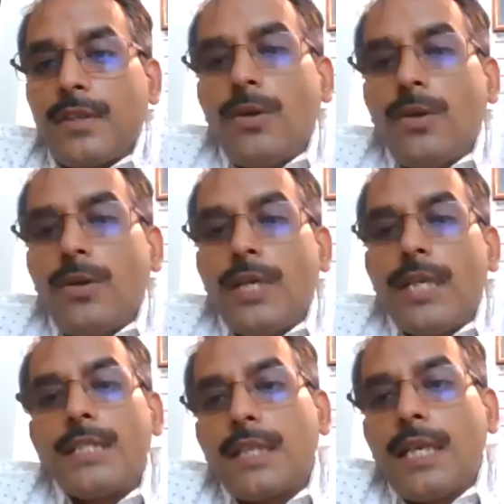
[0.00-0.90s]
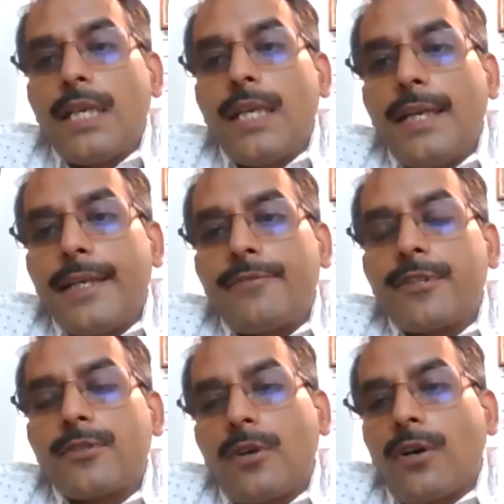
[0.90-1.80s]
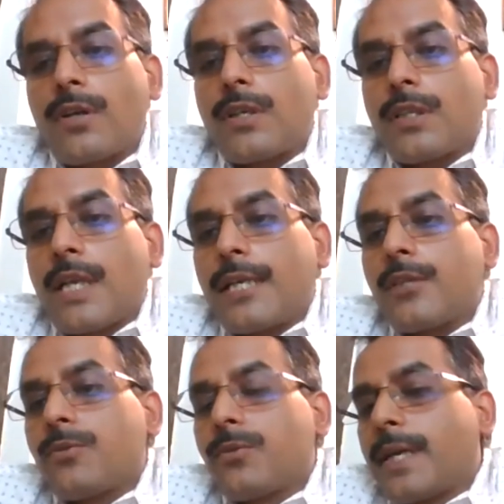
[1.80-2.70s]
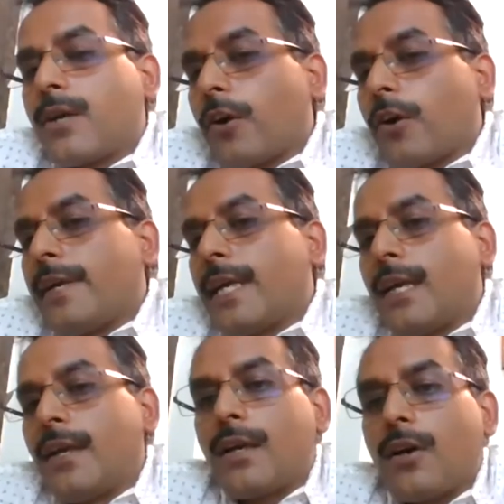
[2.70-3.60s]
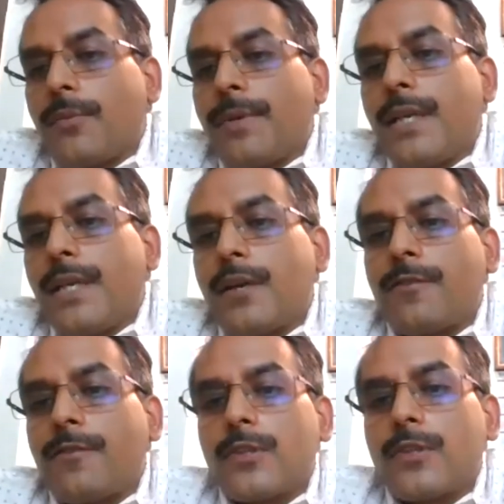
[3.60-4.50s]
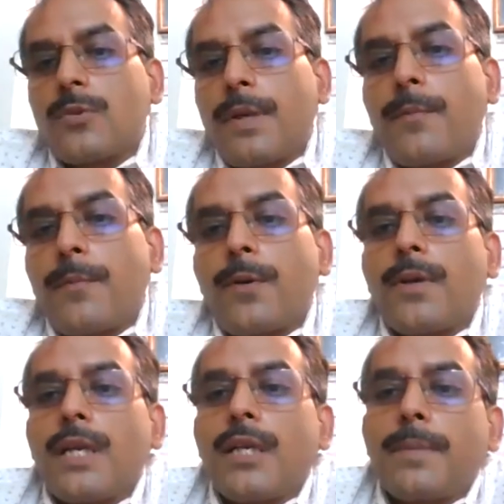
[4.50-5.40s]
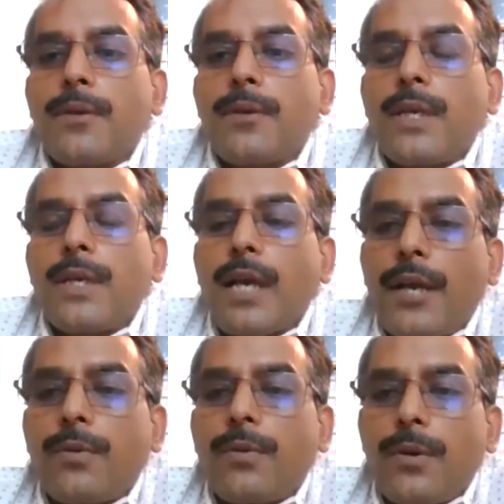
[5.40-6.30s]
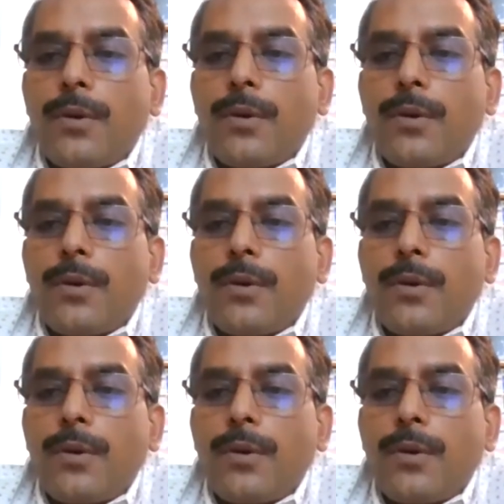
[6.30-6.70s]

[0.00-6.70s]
So initially it was thought that it would be convenient for the Supreme Court and particularly higher courts.